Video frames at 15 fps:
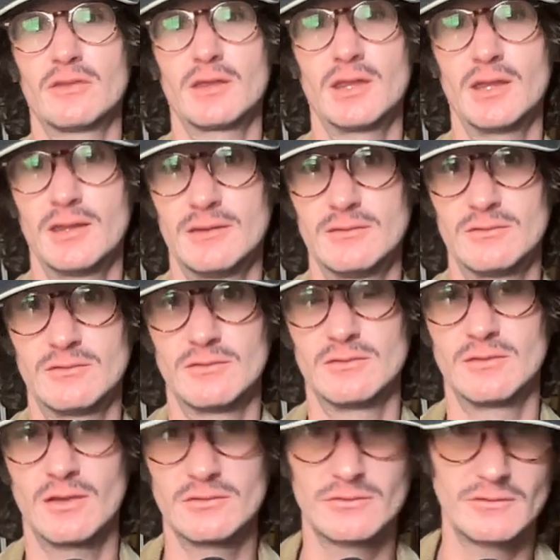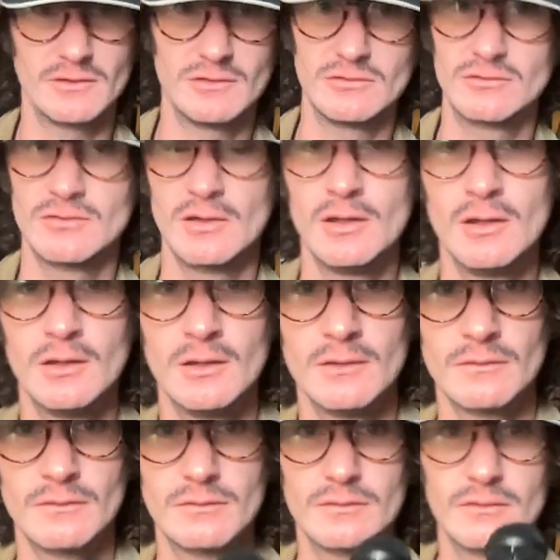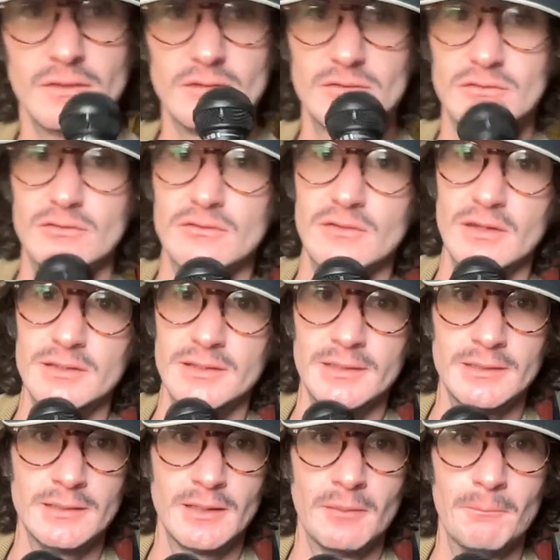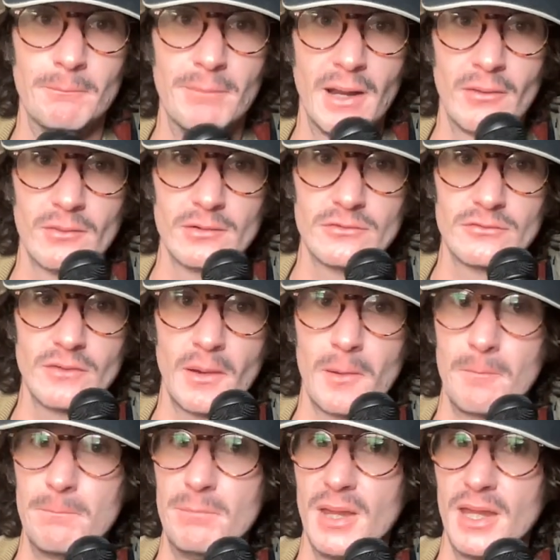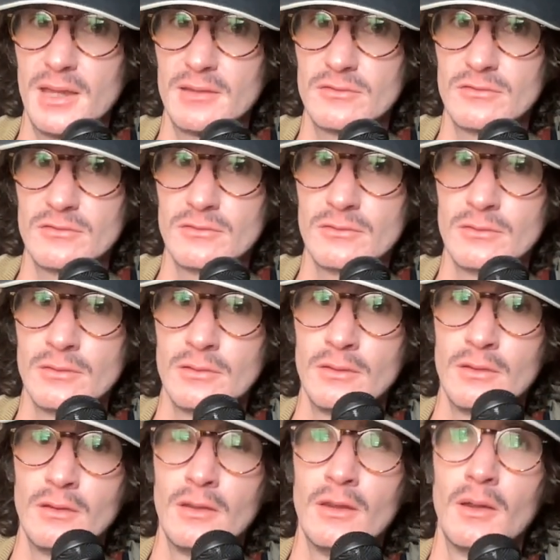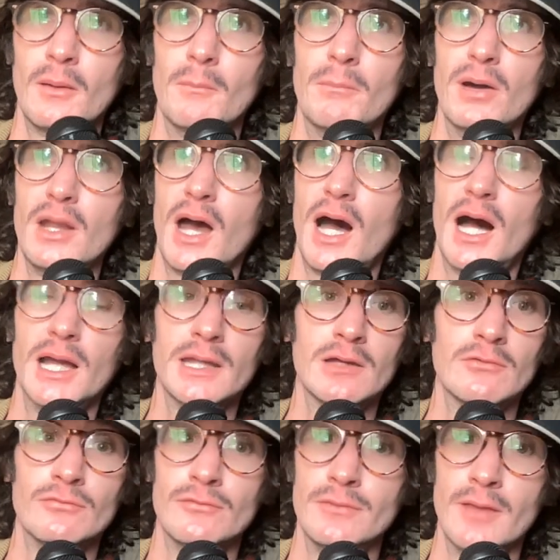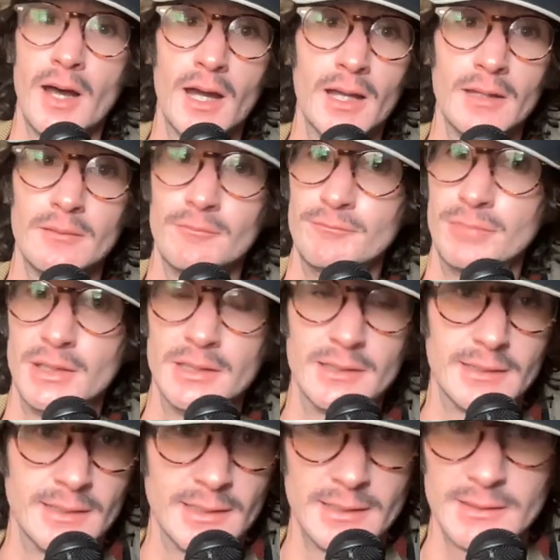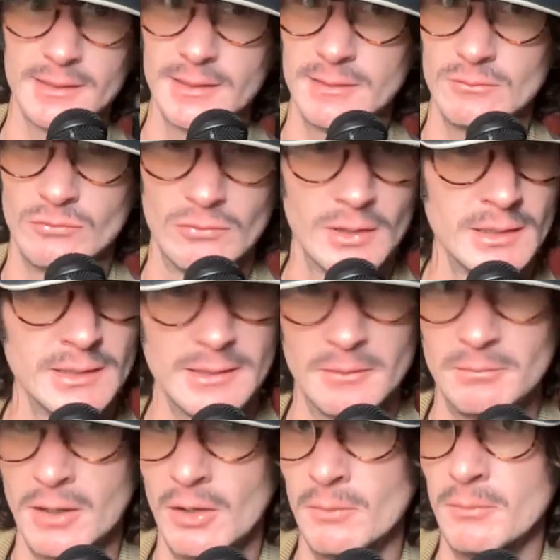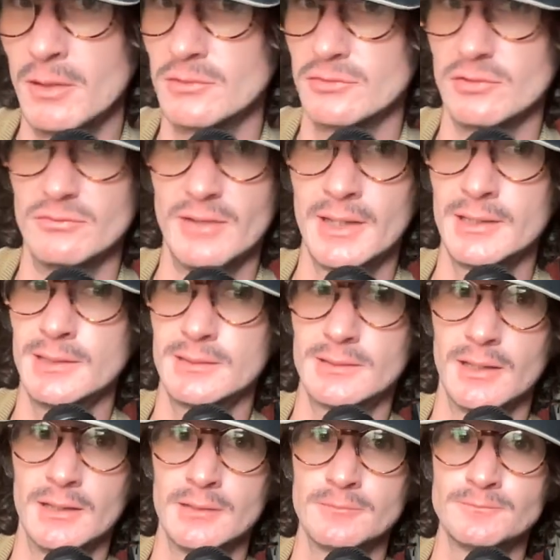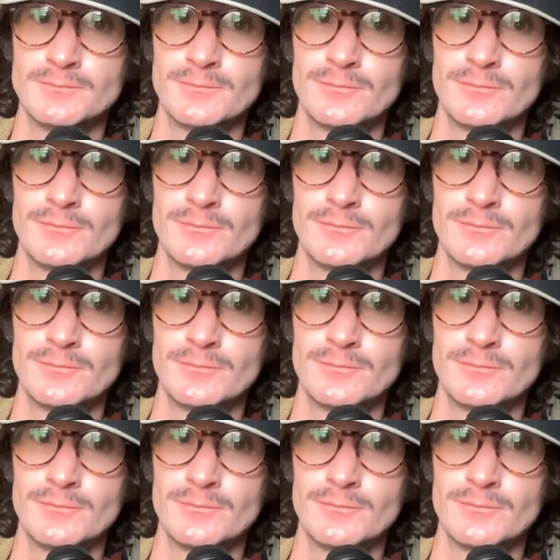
kids and does these silly, embarrassing bits. But I have not been candid really about much of anything.